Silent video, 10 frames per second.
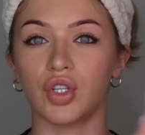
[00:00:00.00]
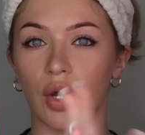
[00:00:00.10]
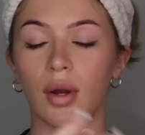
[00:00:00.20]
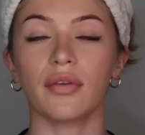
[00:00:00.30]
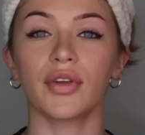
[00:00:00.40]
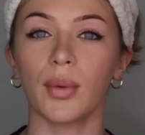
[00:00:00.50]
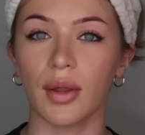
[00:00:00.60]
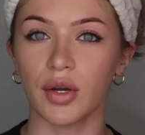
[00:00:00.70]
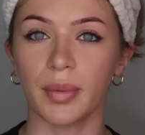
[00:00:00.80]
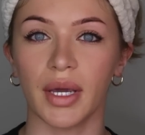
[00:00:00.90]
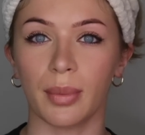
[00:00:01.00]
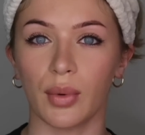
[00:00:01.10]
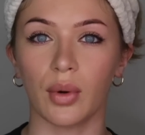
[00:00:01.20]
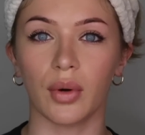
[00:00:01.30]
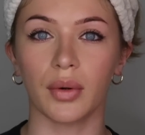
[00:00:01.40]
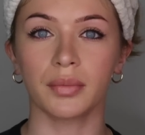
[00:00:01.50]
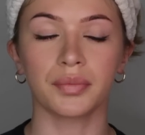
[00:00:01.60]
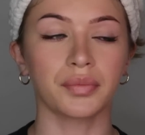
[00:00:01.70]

So are a few other people.